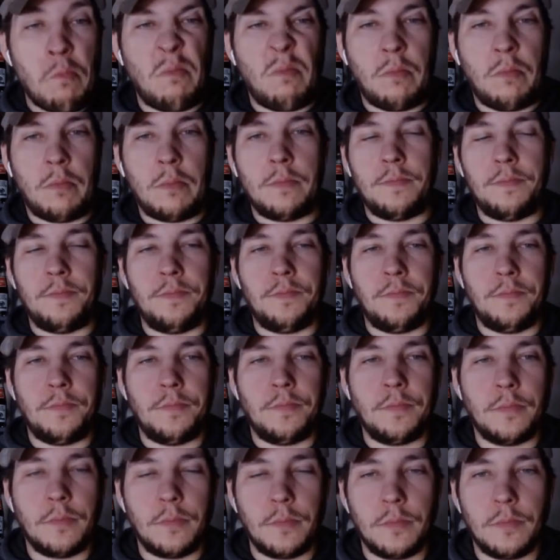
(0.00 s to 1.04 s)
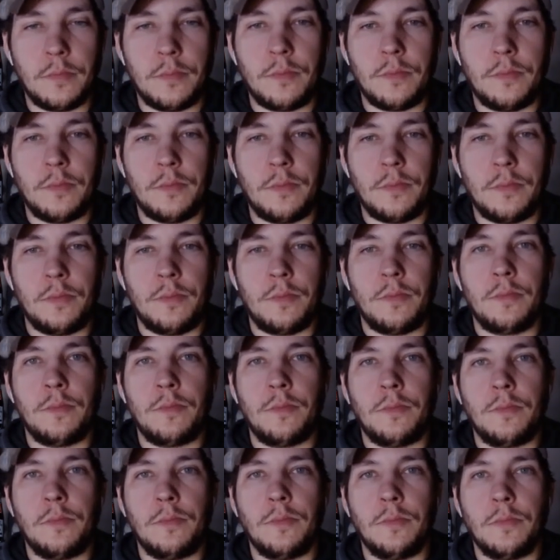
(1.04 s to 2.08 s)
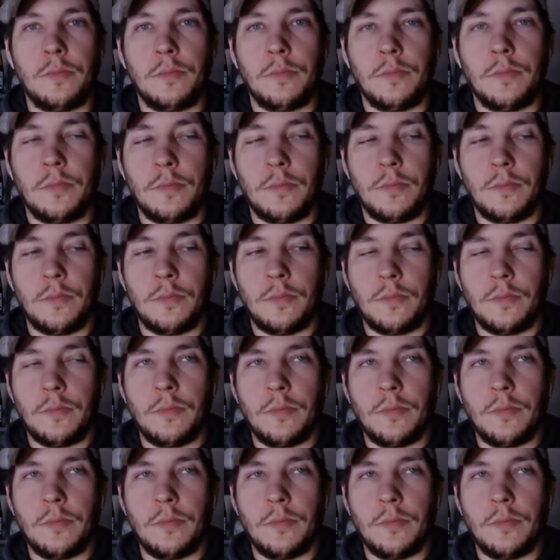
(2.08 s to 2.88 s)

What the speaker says: (not speaking)